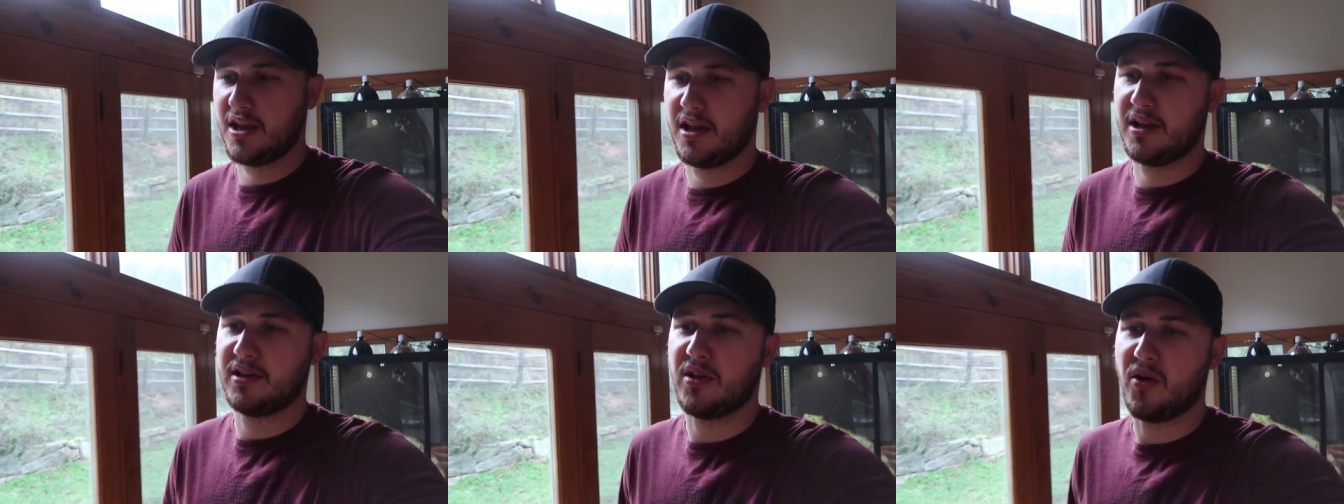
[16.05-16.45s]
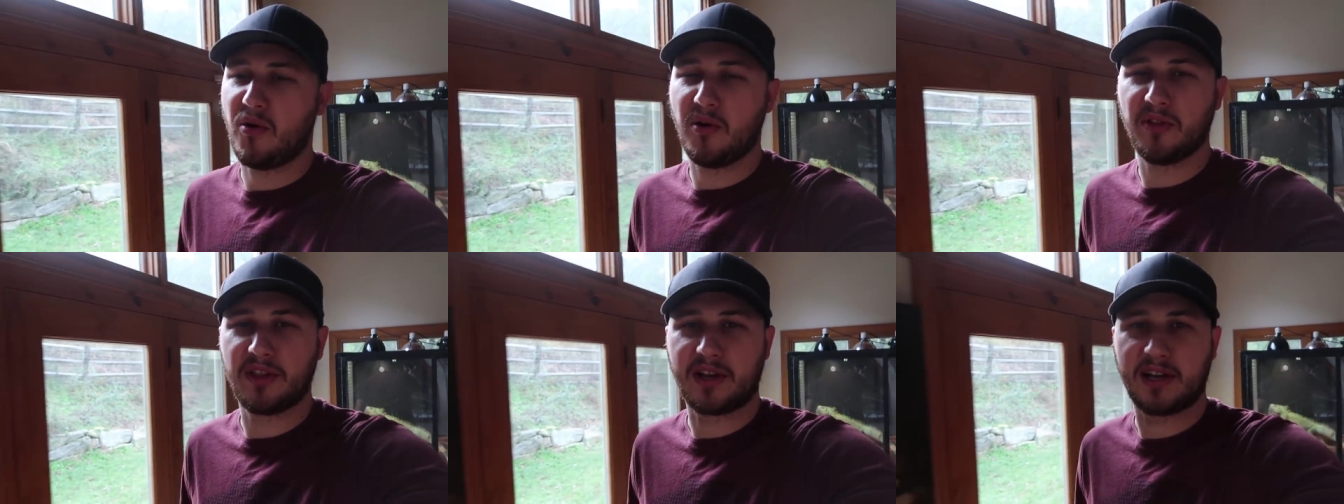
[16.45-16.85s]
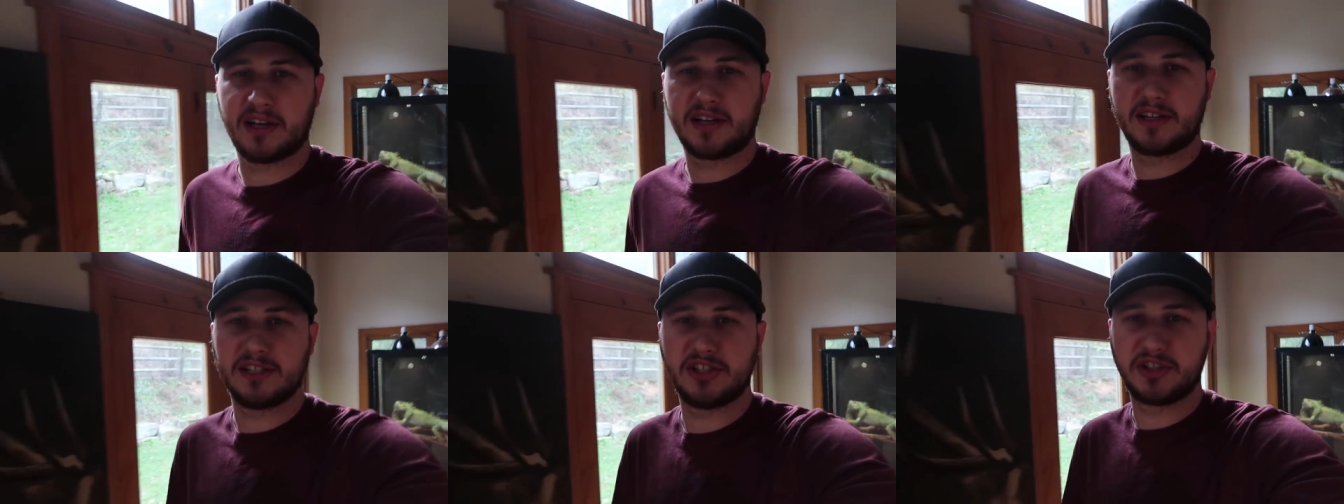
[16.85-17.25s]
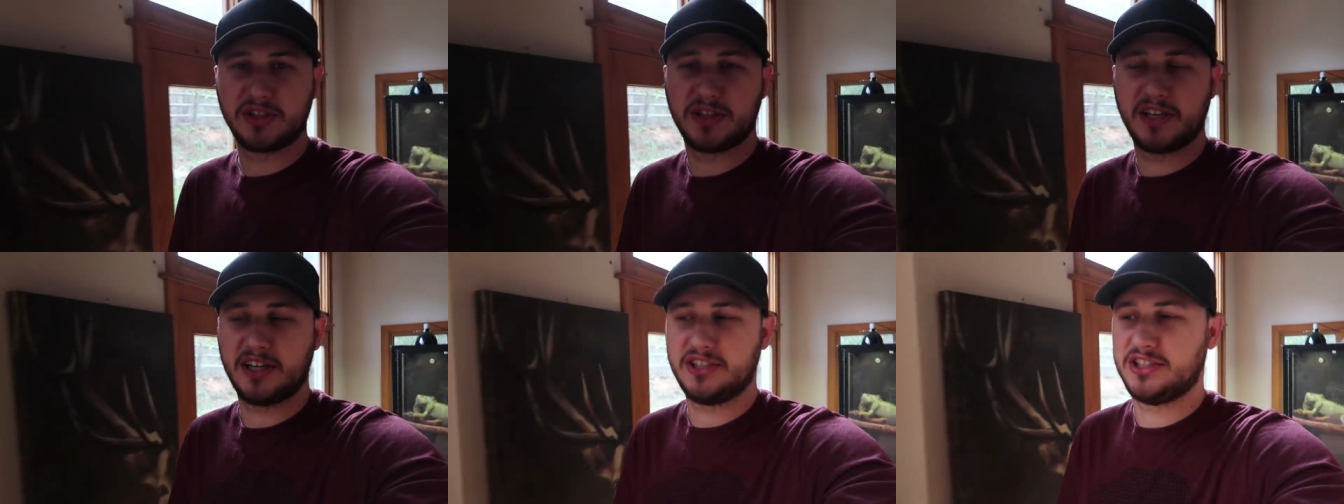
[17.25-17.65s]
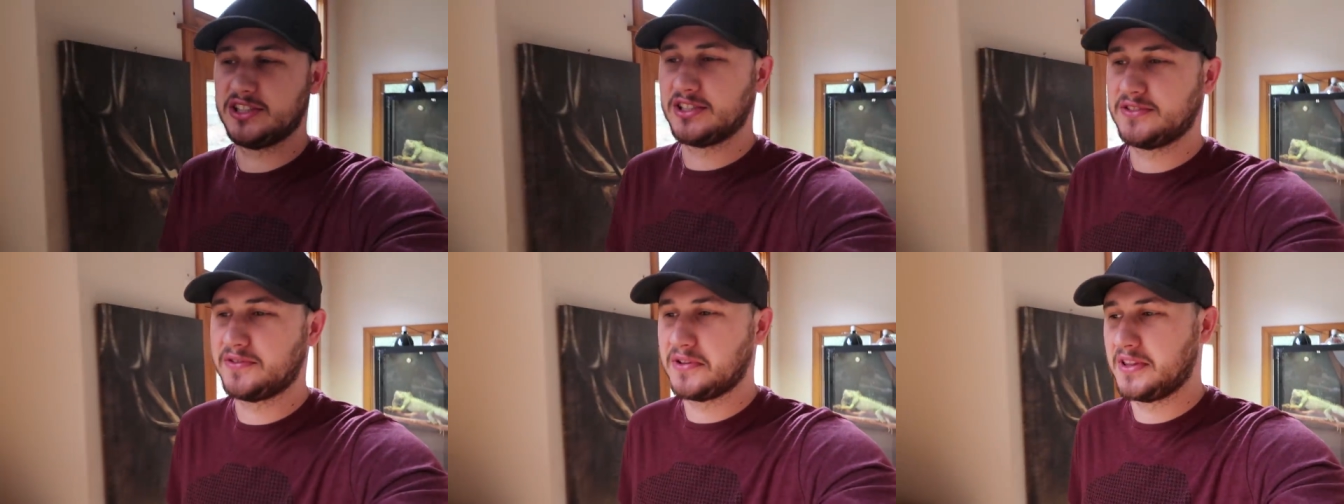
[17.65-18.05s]
and all the
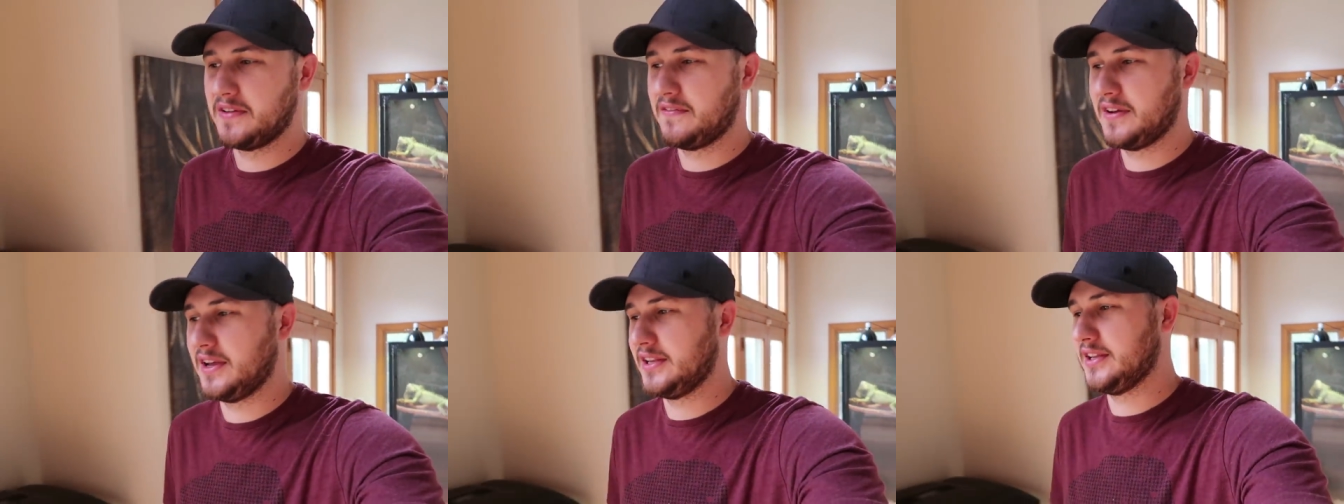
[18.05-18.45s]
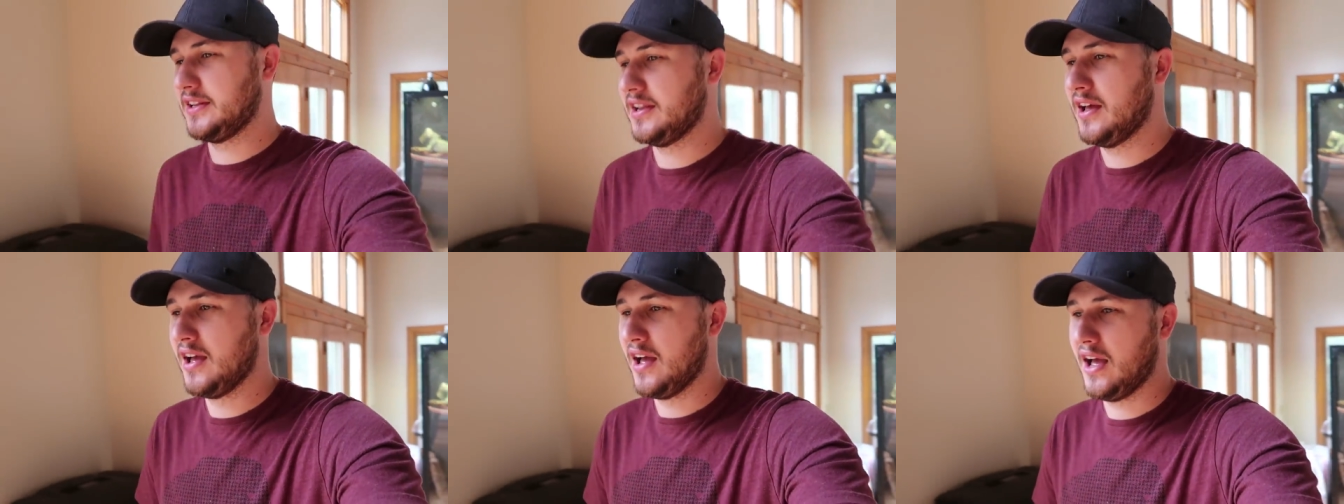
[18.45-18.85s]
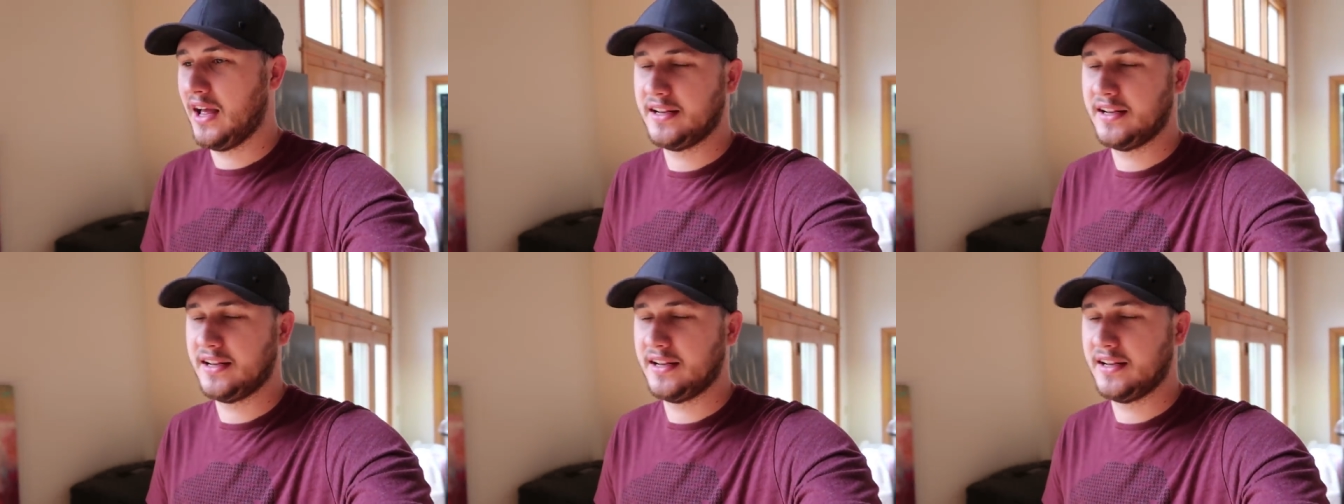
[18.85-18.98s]
congratulations for the wedding.